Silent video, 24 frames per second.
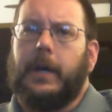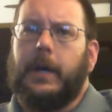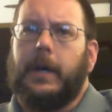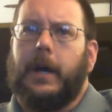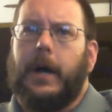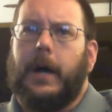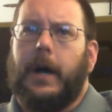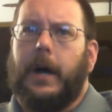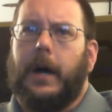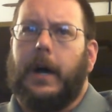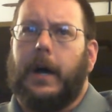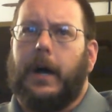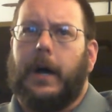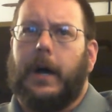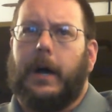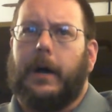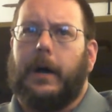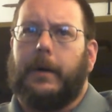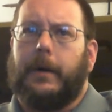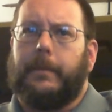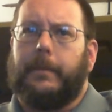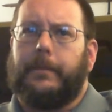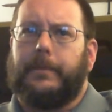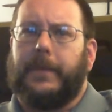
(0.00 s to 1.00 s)

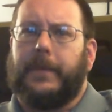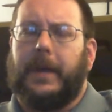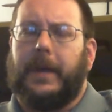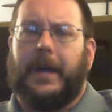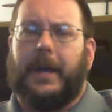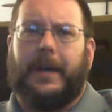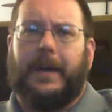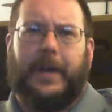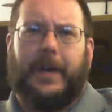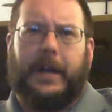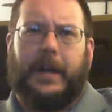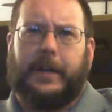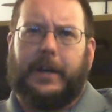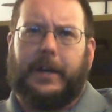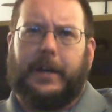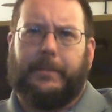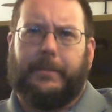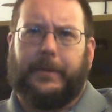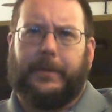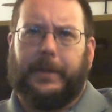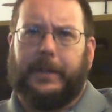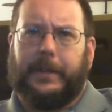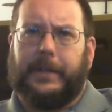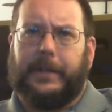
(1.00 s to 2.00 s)
And I've had a
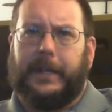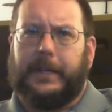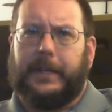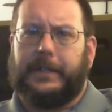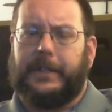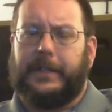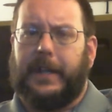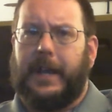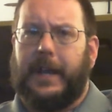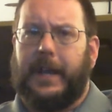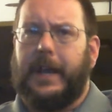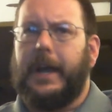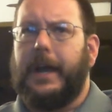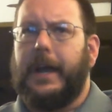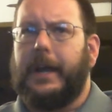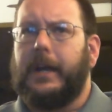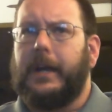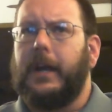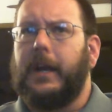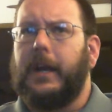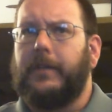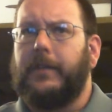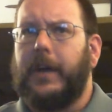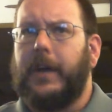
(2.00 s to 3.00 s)
couple of these,
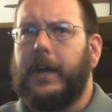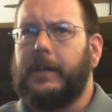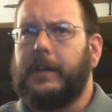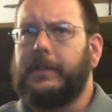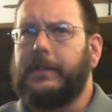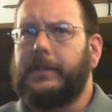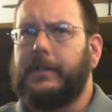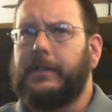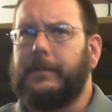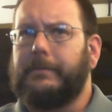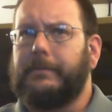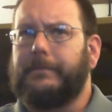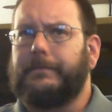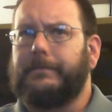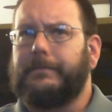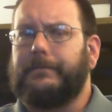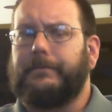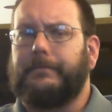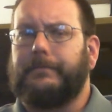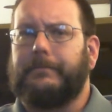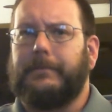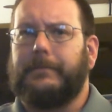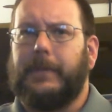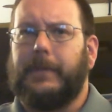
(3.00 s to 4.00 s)
and I've had
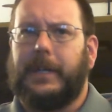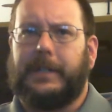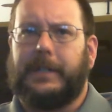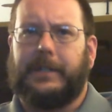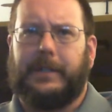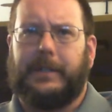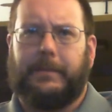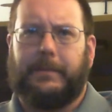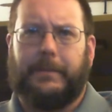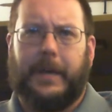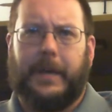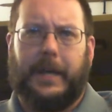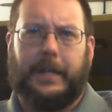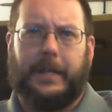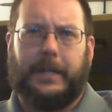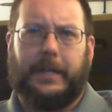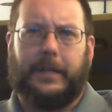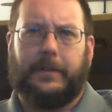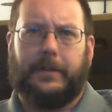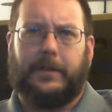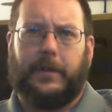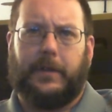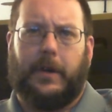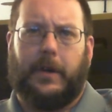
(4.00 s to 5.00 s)
some mixed
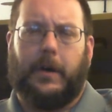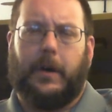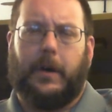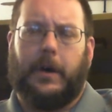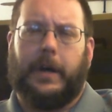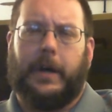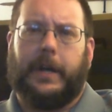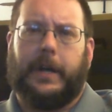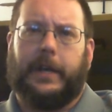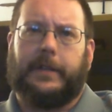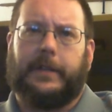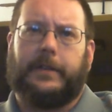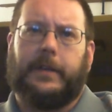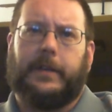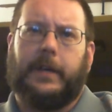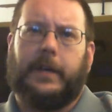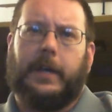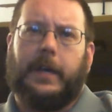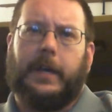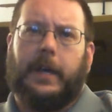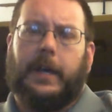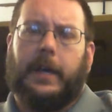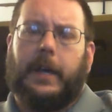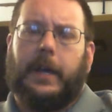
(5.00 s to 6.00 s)
opinions on it,
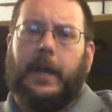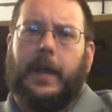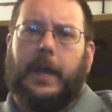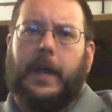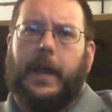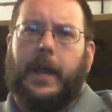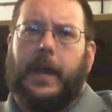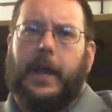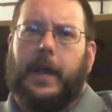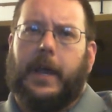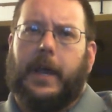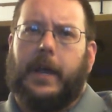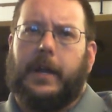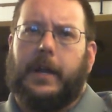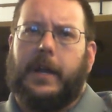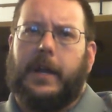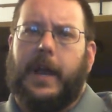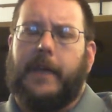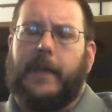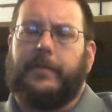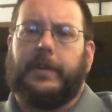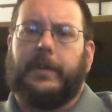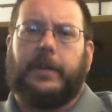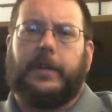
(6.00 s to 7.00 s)
and
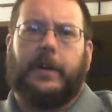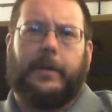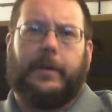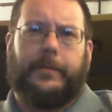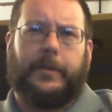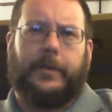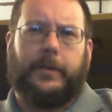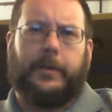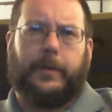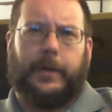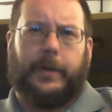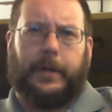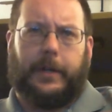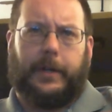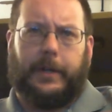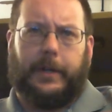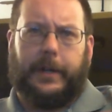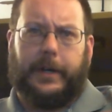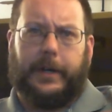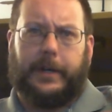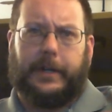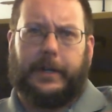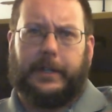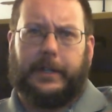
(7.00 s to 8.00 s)
haven't come to a
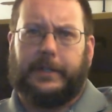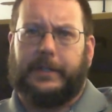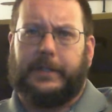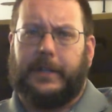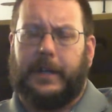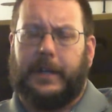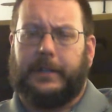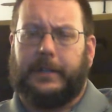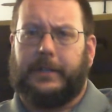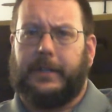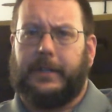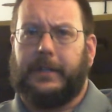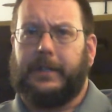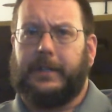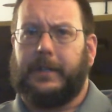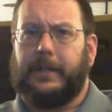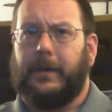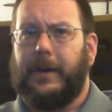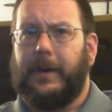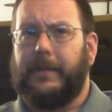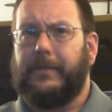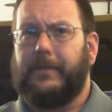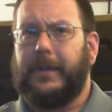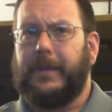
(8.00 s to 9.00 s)
clear consensus,
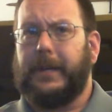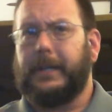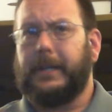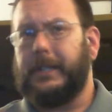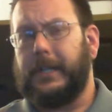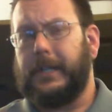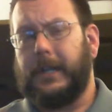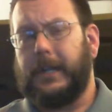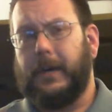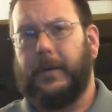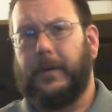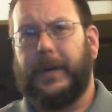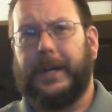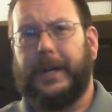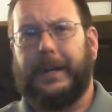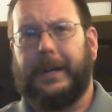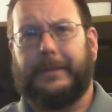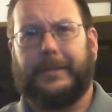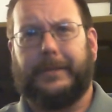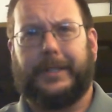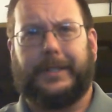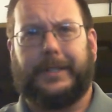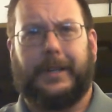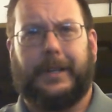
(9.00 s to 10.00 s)
so I figured, you know what,
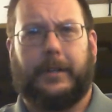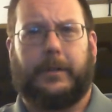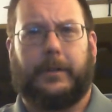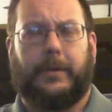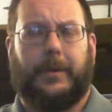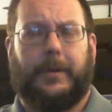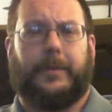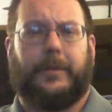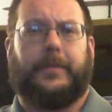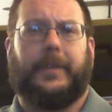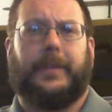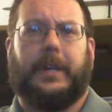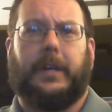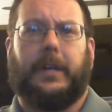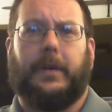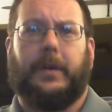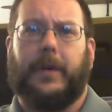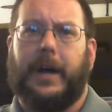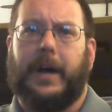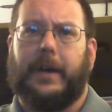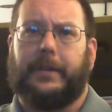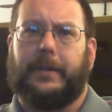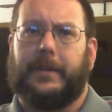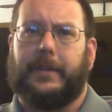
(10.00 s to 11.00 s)
I'm just going to throw the
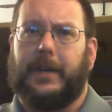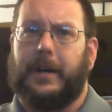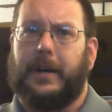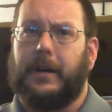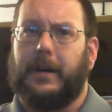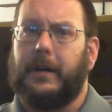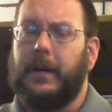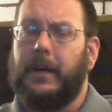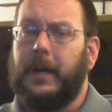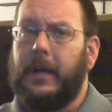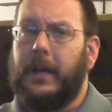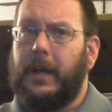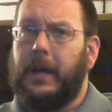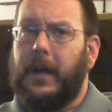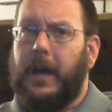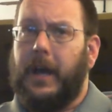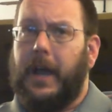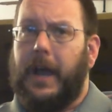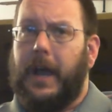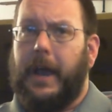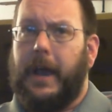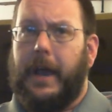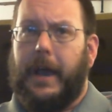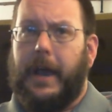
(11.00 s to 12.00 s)
video out there
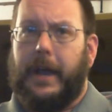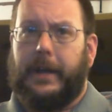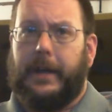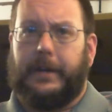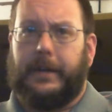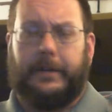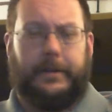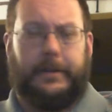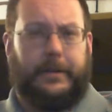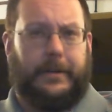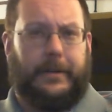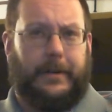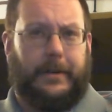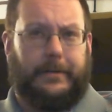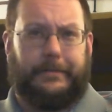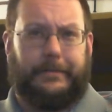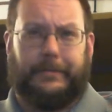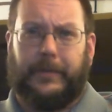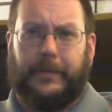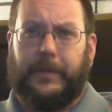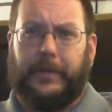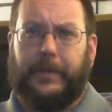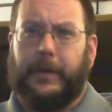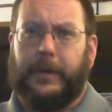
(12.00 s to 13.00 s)
and
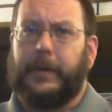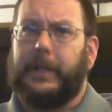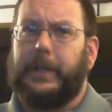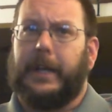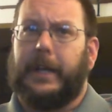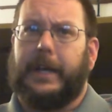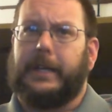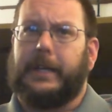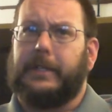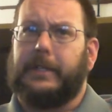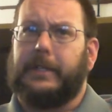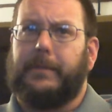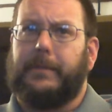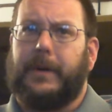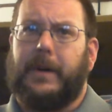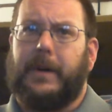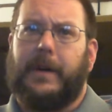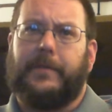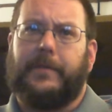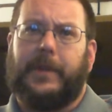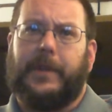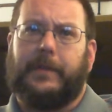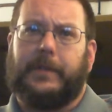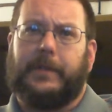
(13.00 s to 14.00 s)
review it like it's a
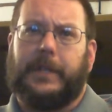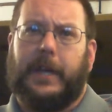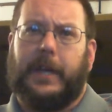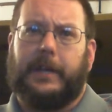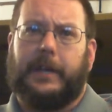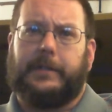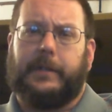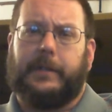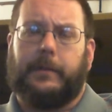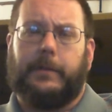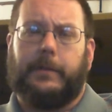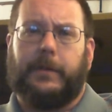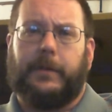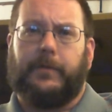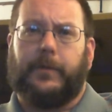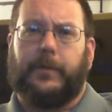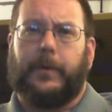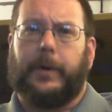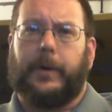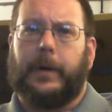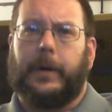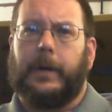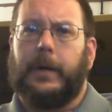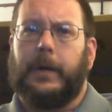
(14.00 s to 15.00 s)
I've never tasted
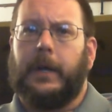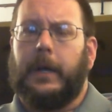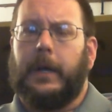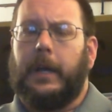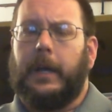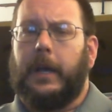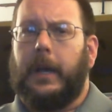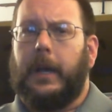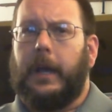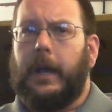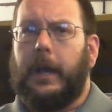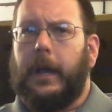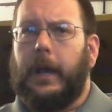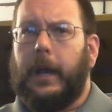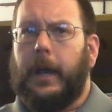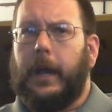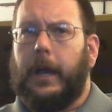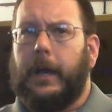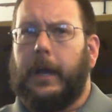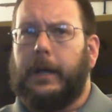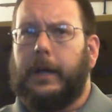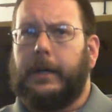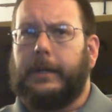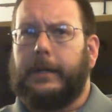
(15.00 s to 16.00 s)
before,
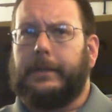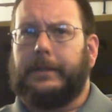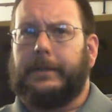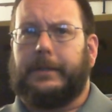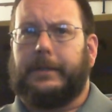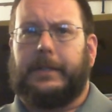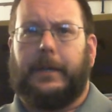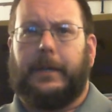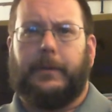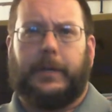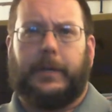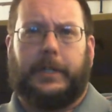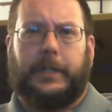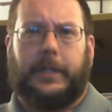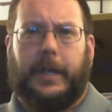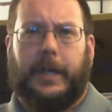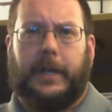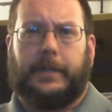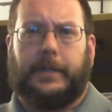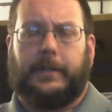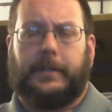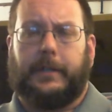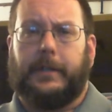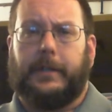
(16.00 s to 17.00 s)
and see what
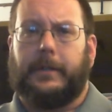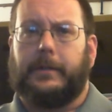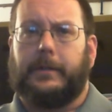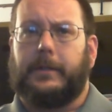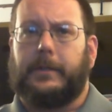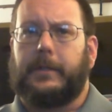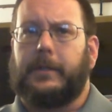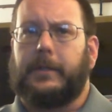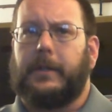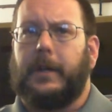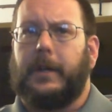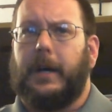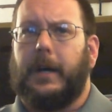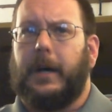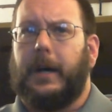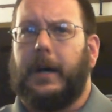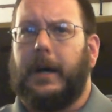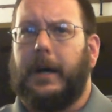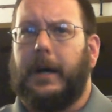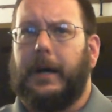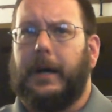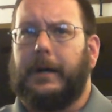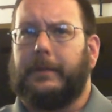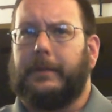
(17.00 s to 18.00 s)
shakes loose.
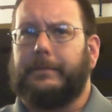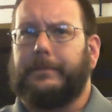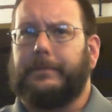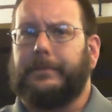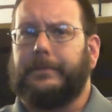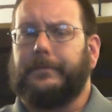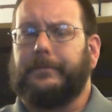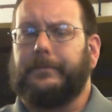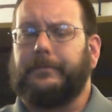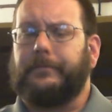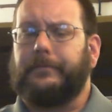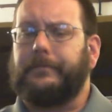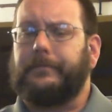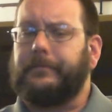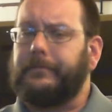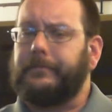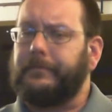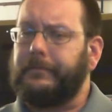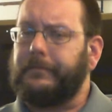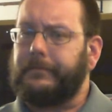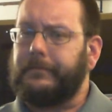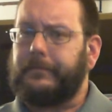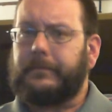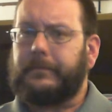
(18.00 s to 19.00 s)
I
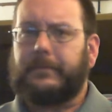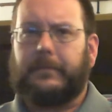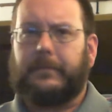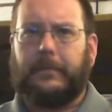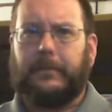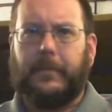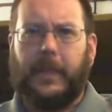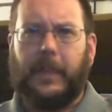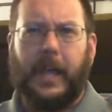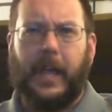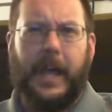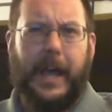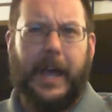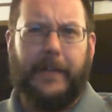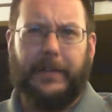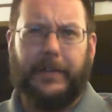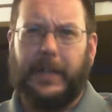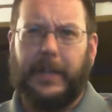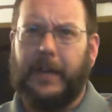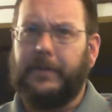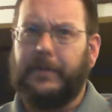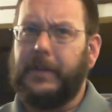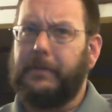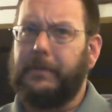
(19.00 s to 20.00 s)
haven't
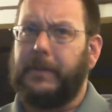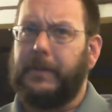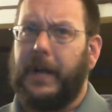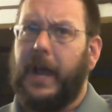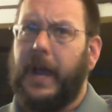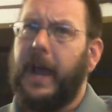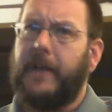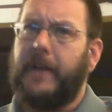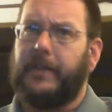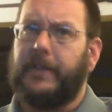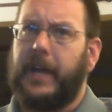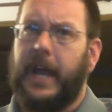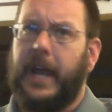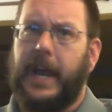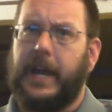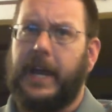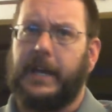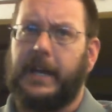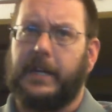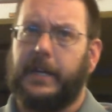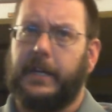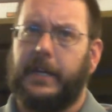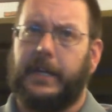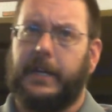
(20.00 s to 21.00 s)
loved it, but I haven't
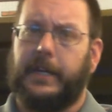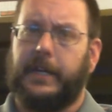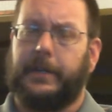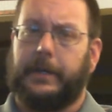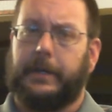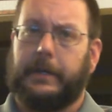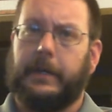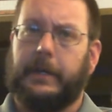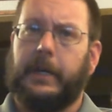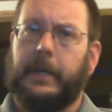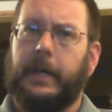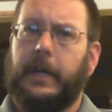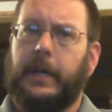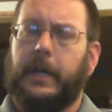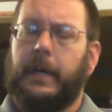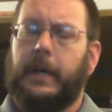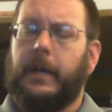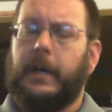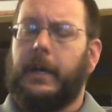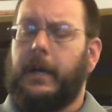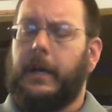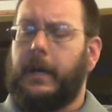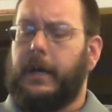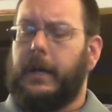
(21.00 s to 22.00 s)
hated it either.
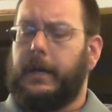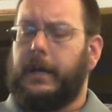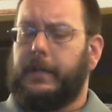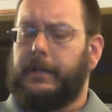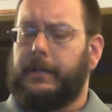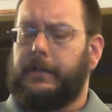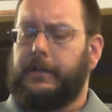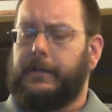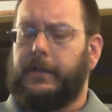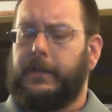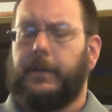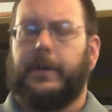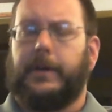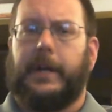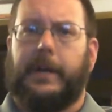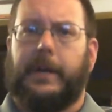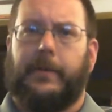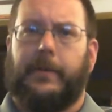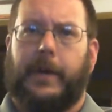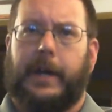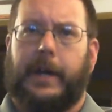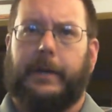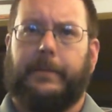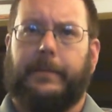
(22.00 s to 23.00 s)
So
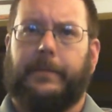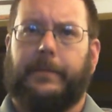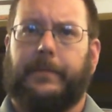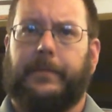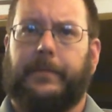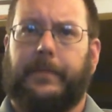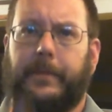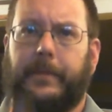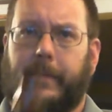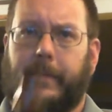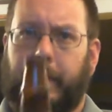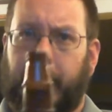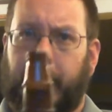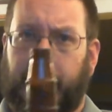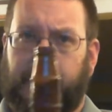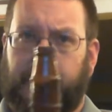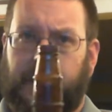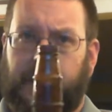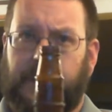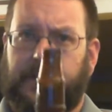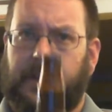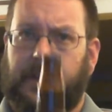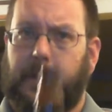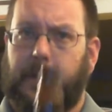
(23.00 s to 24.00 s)
anyway, it
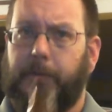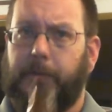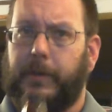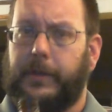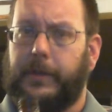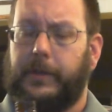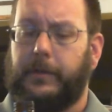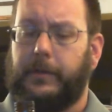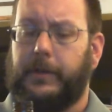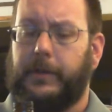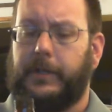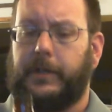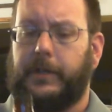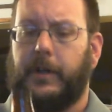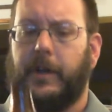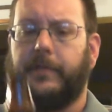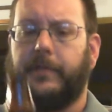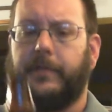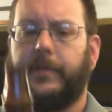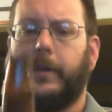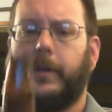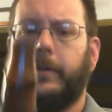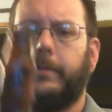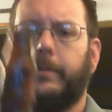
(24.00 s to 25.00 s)
does come with a twist
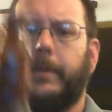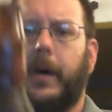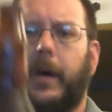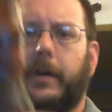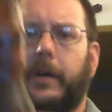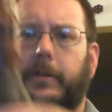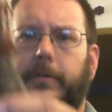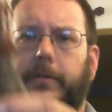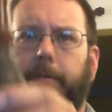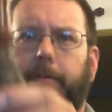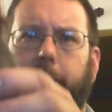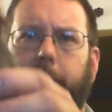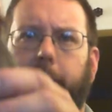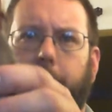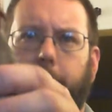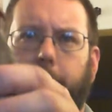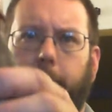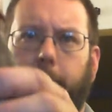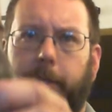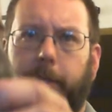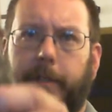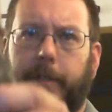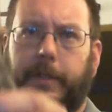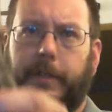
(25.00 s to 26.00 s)
off, though the bottle's pretty
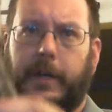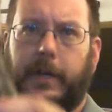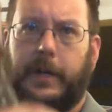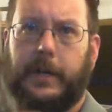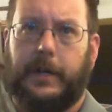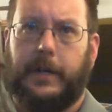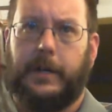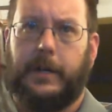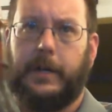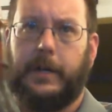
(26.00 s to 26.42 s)
cool. It's got a